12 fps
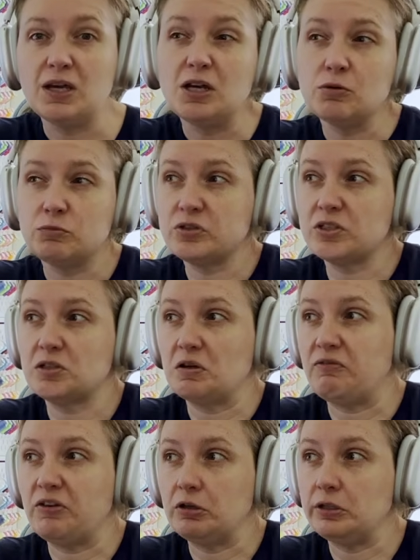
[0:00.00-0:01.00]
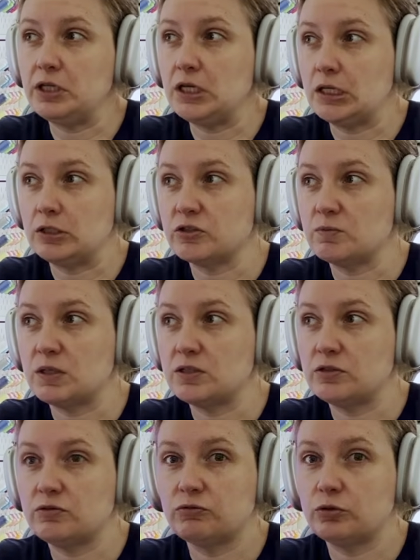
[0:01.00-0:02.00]
It was a fairly
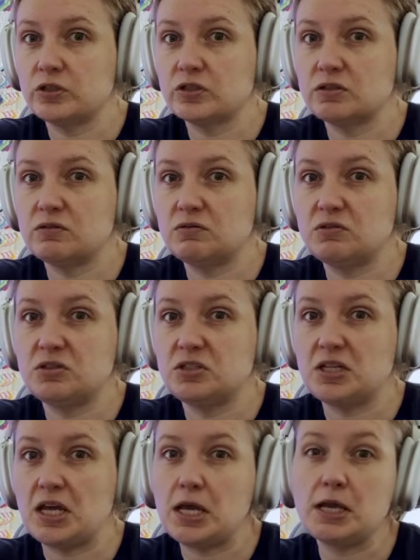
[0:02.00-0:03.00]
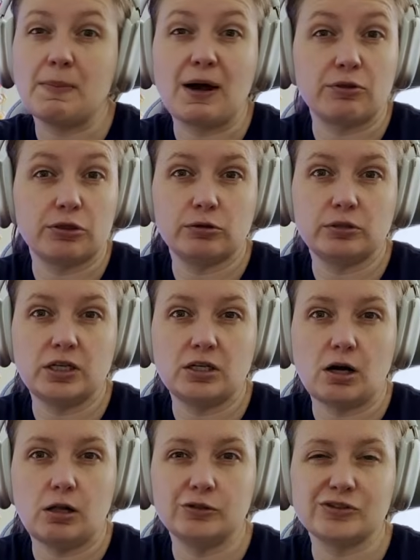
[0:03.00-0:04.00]
inexpensive risk to take, about
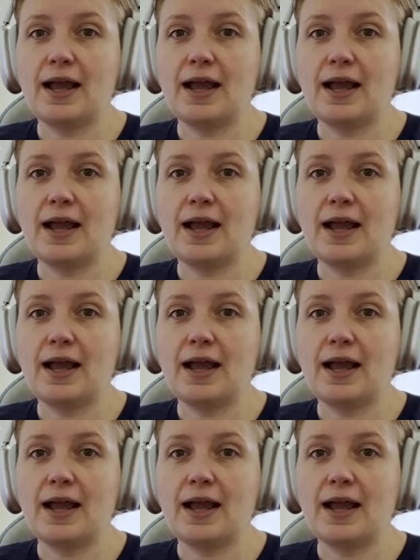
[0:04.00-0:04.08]
$30.